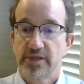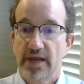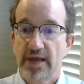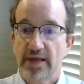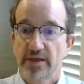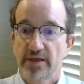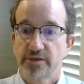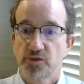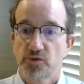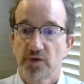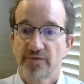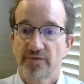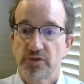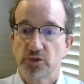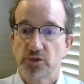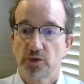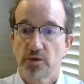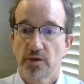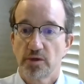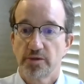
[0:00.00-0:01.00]
data-driven
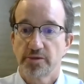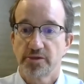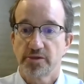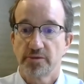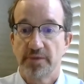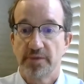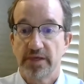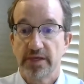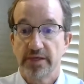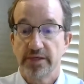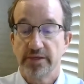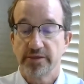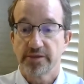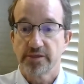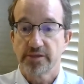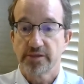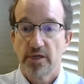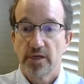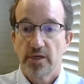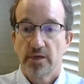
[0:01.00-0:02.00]
journalism
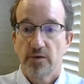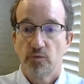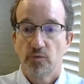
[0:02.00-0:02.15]
is